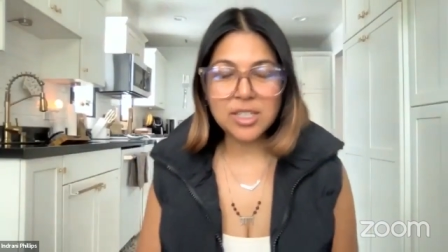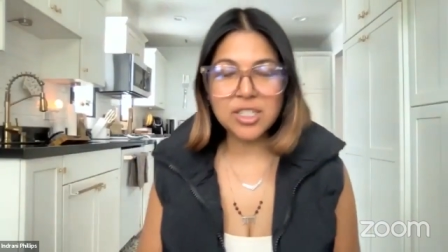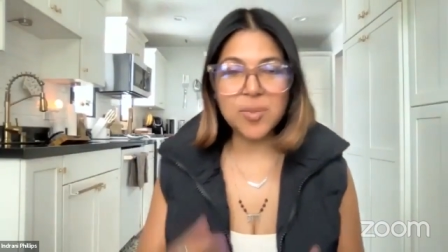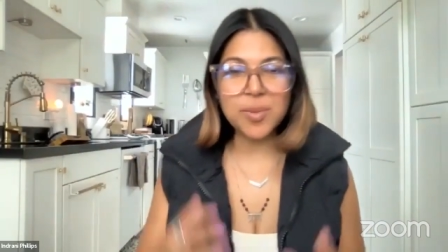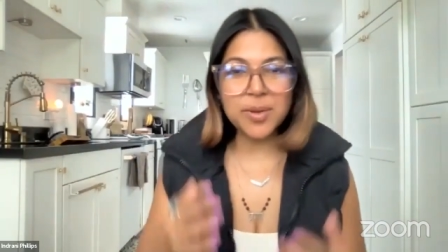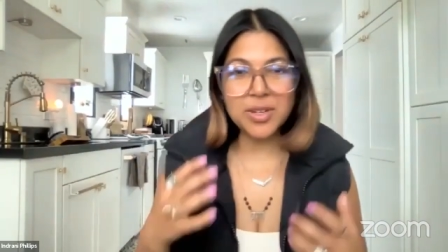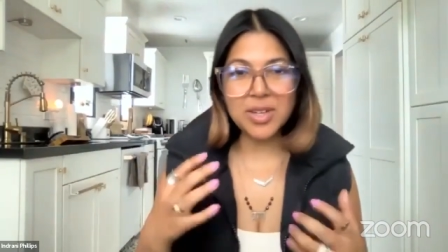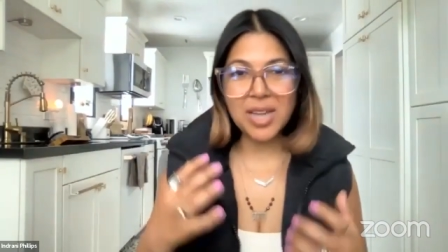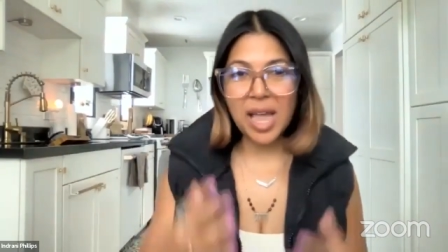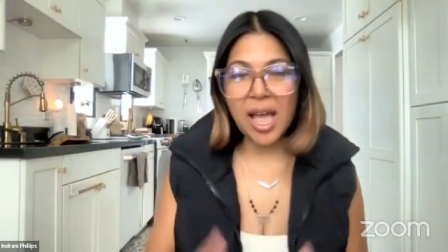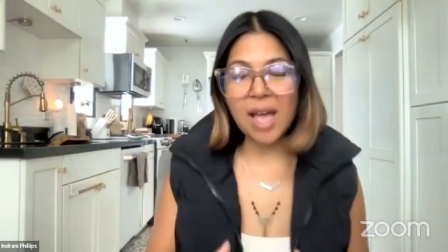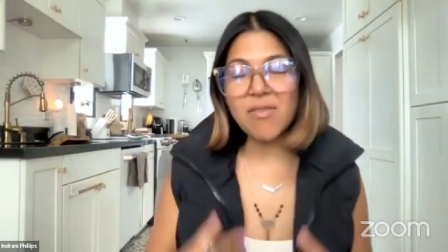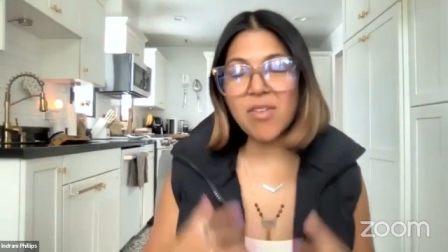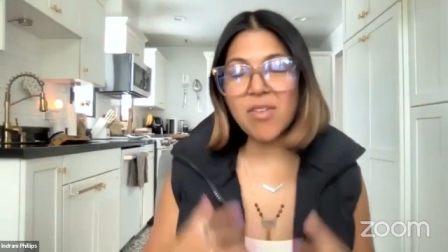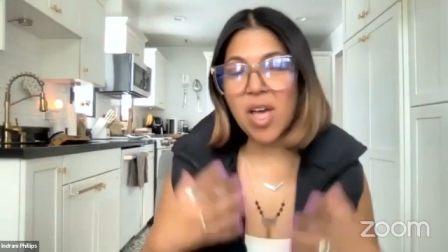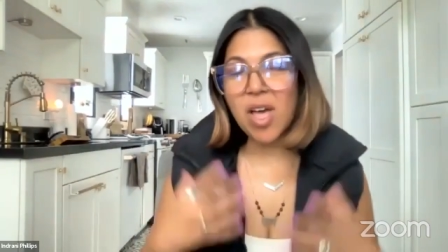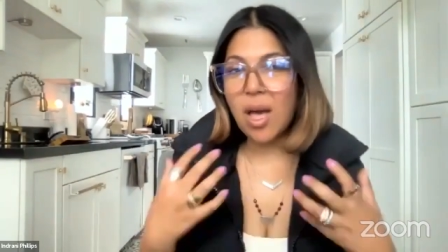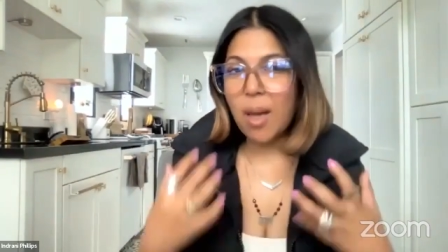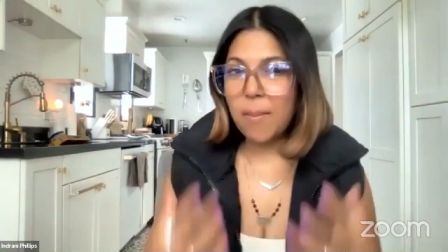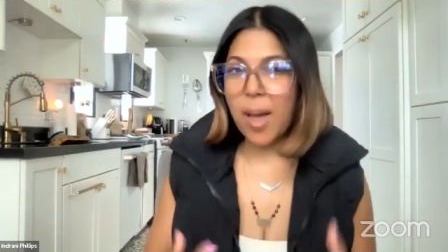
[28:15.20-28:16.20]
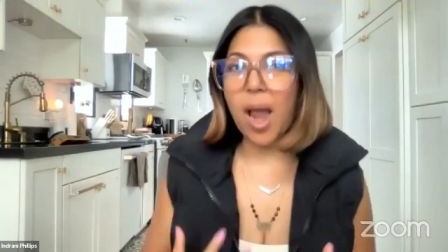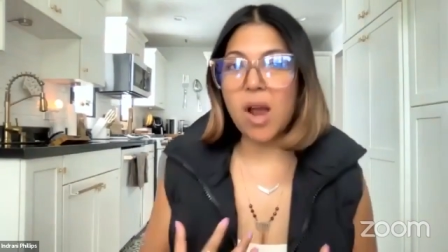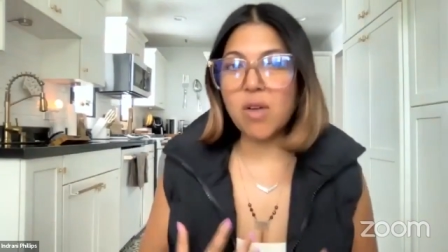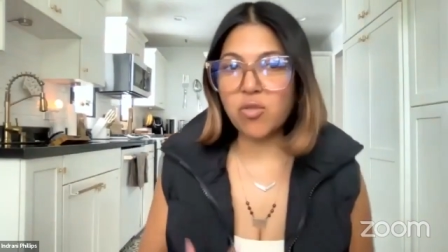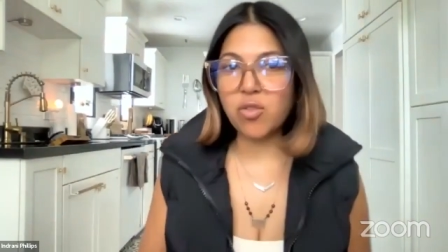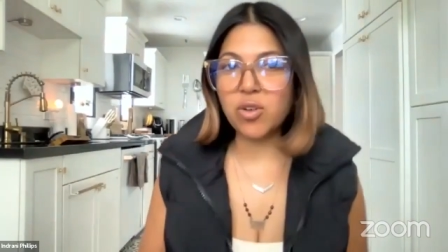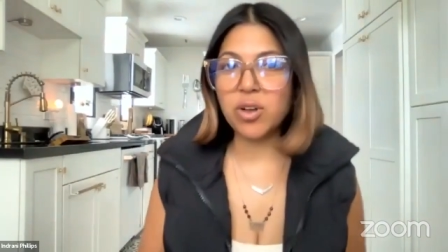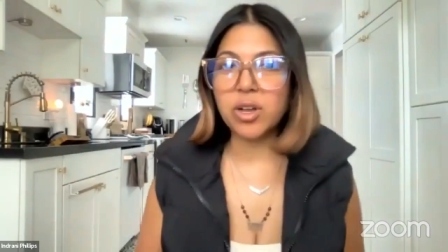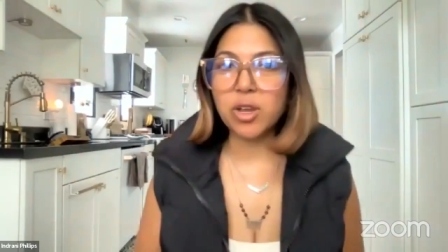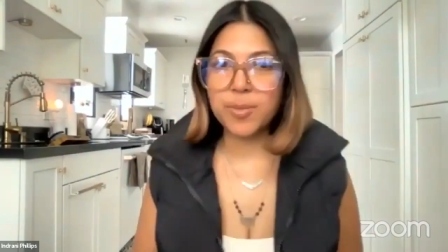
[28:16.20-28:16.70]
To be able to have
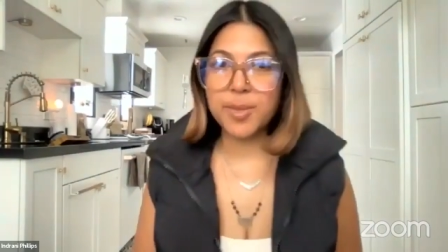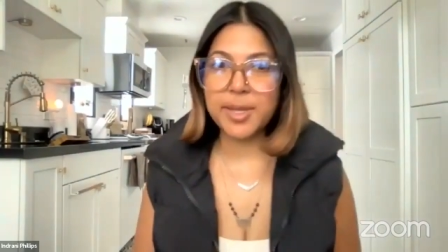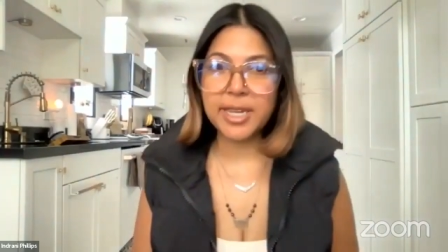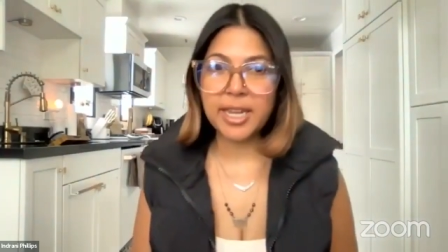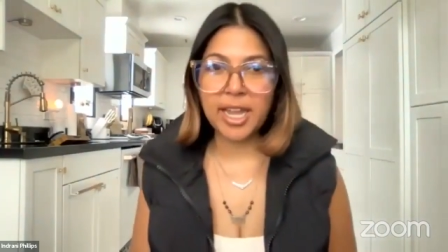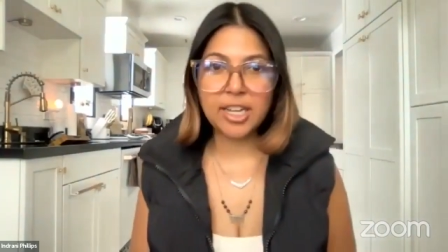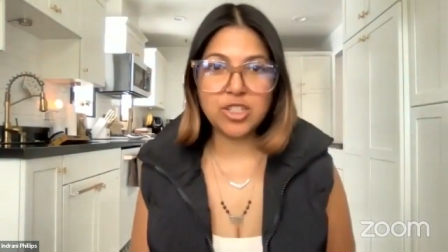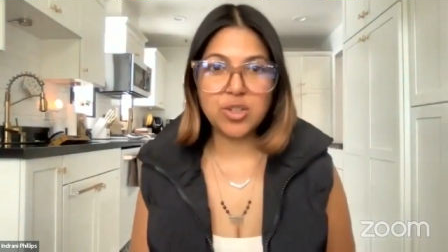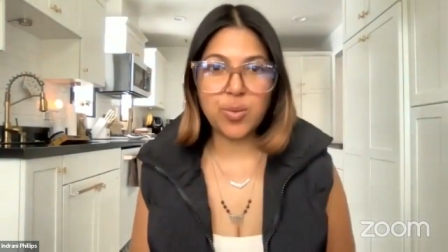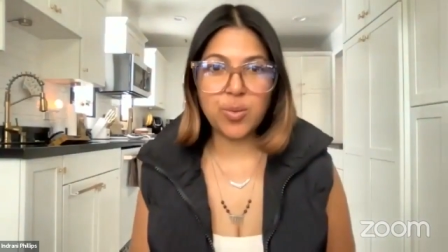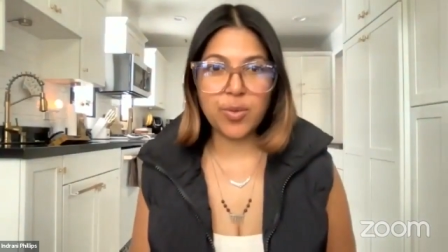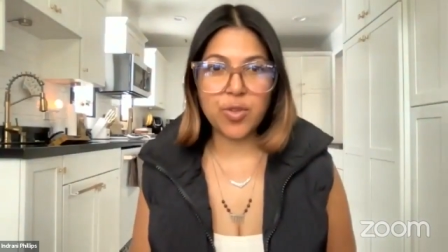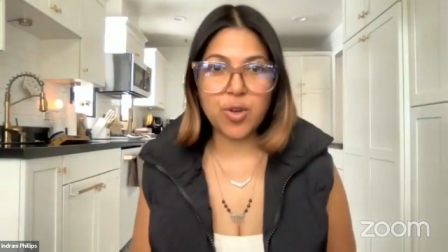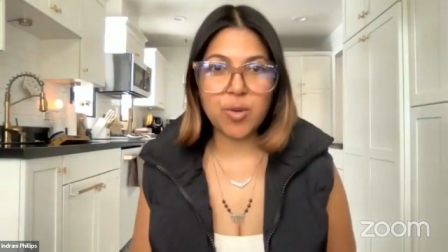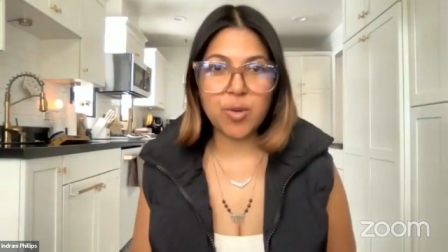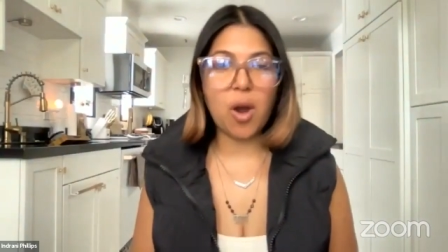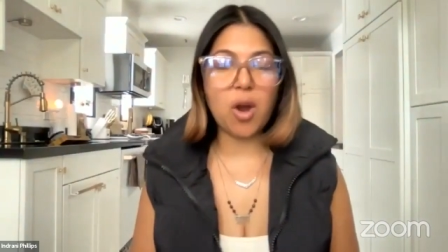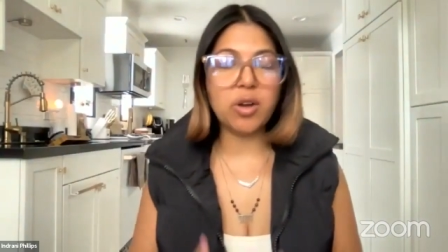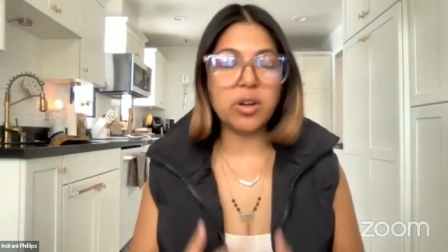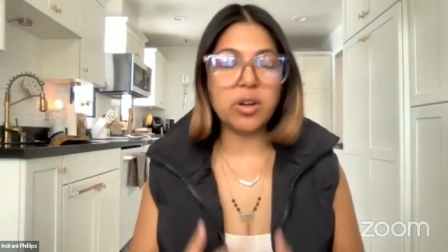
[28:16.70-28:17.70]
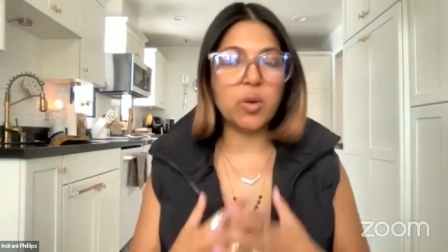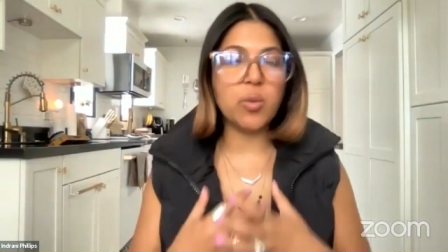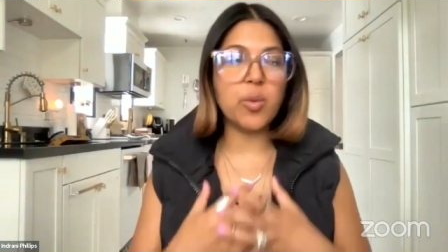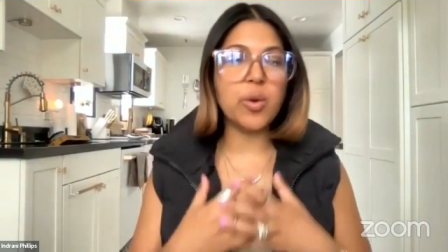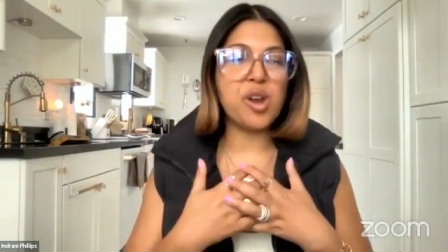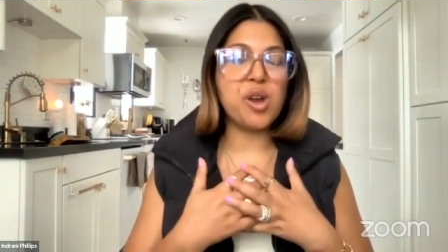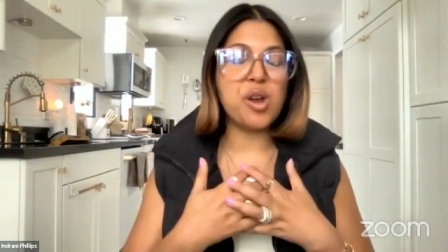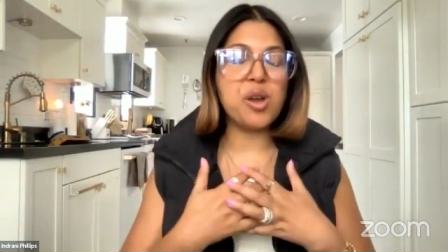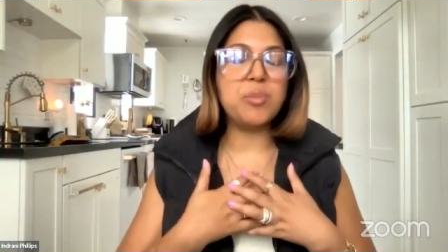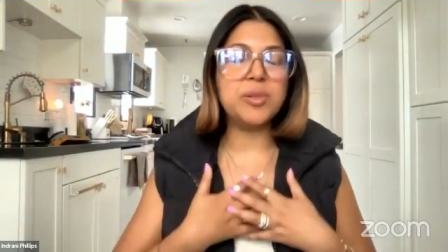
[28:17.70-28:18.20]
powerful communication with your partner,
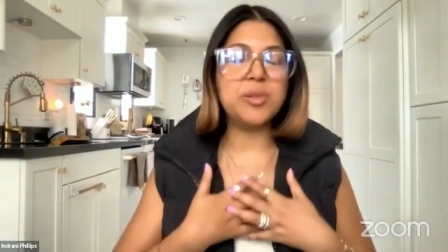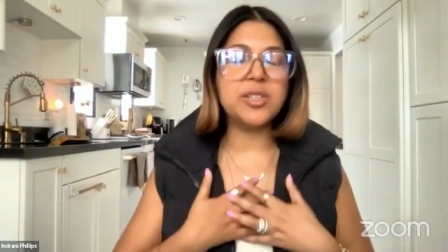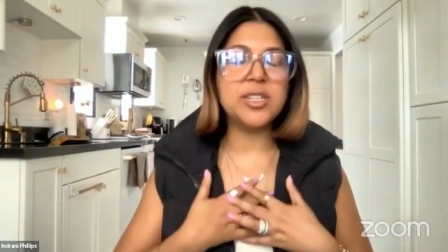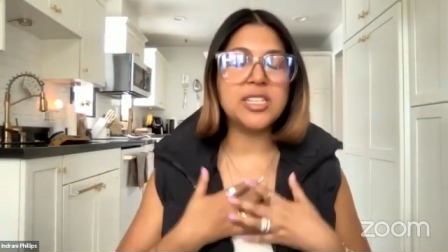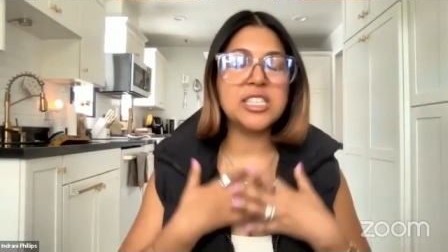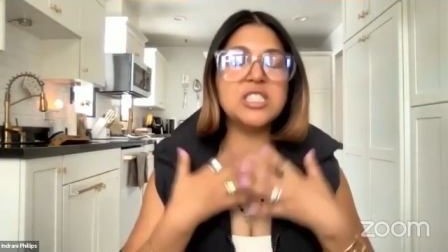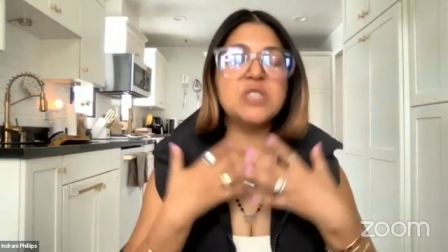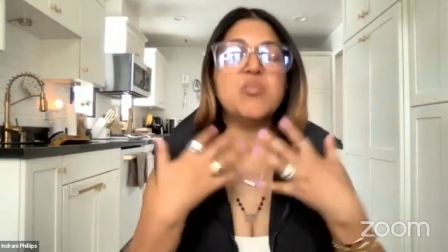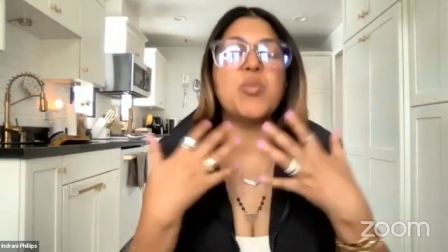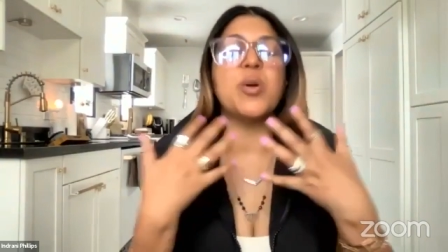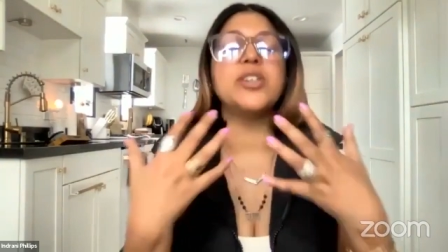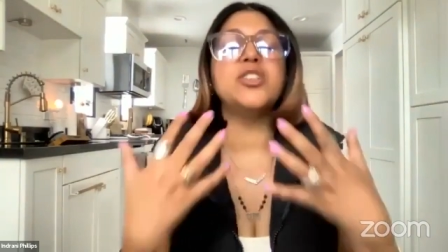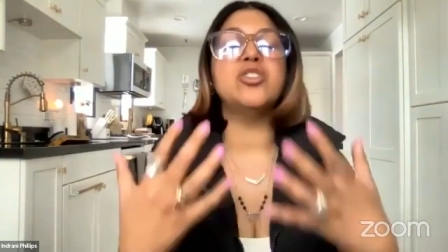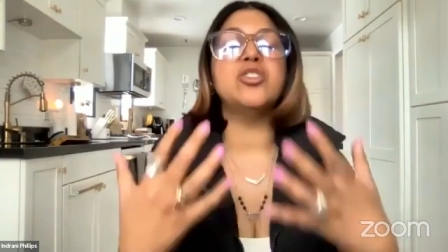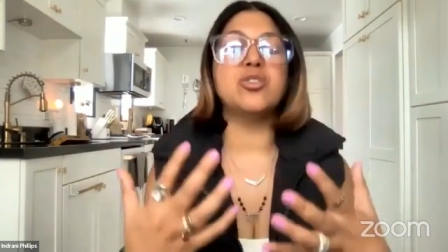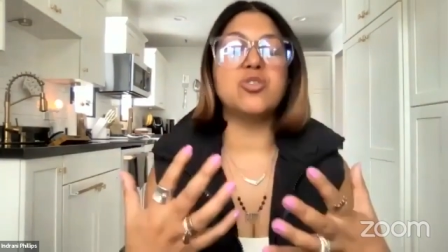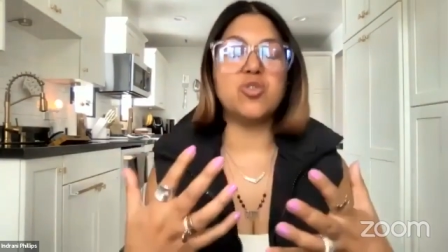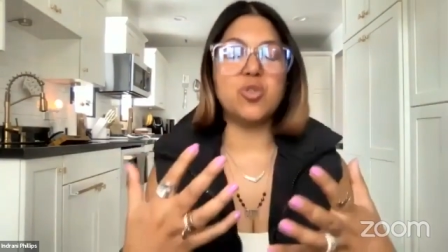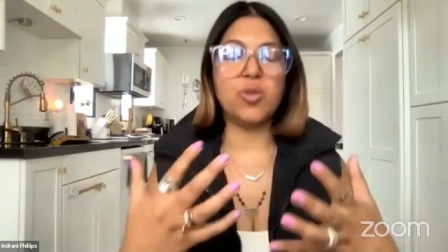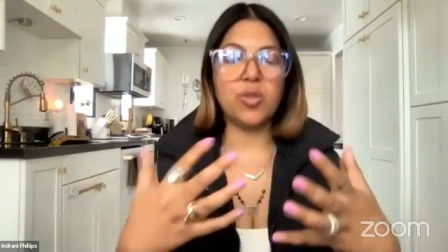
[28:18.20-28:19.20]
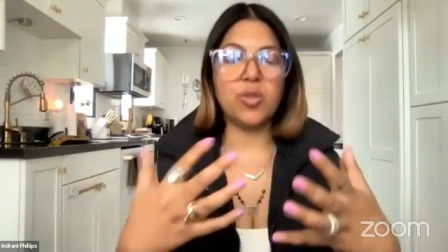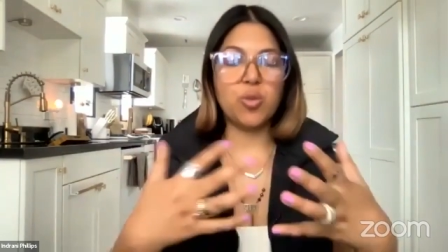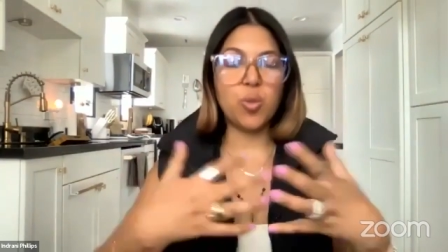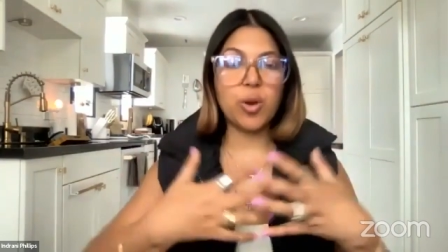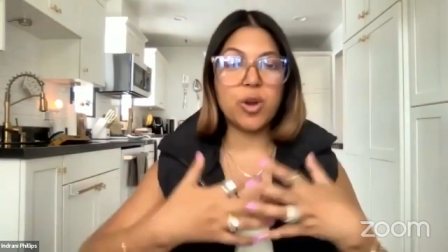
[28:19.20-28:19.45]
where you're able to express your truth,